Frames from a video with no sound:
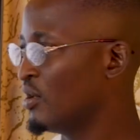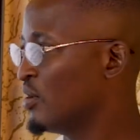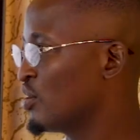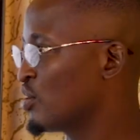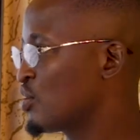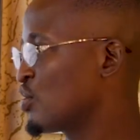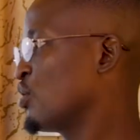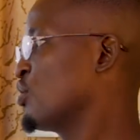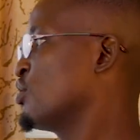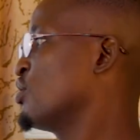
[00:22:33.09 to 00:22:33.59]

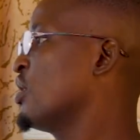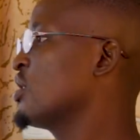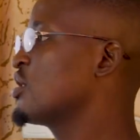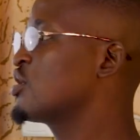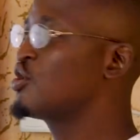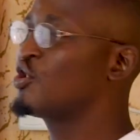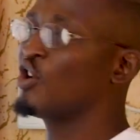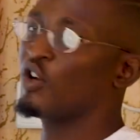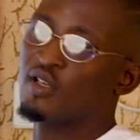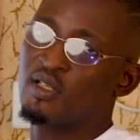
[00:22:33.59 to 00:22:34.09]
So
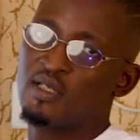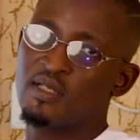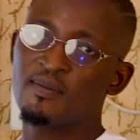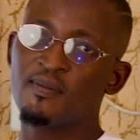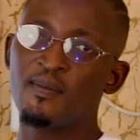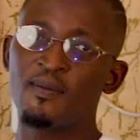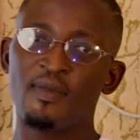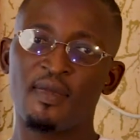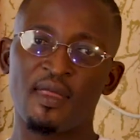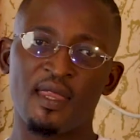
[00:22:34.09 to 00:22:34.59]
not just
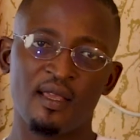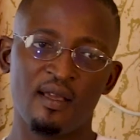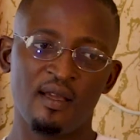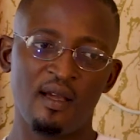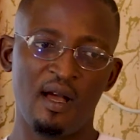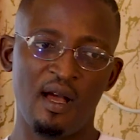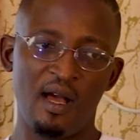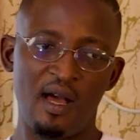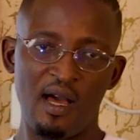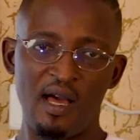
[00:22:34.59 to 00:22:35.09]

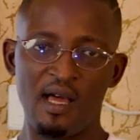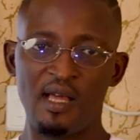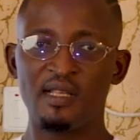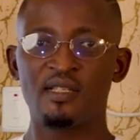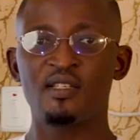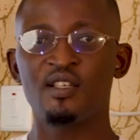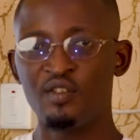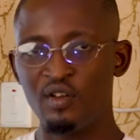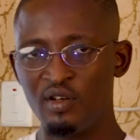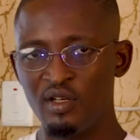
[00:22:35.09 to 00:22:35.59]

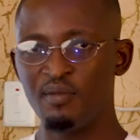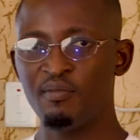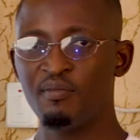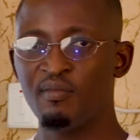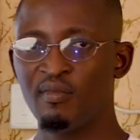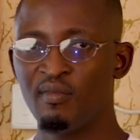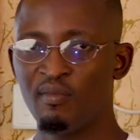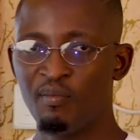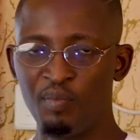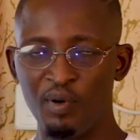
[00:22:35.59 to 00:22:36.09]

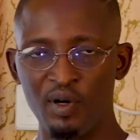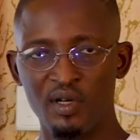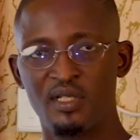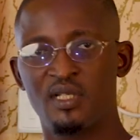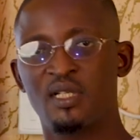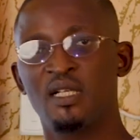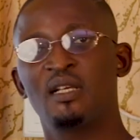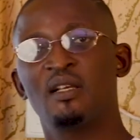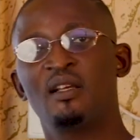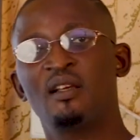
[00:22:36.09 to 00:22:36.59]
synonym, but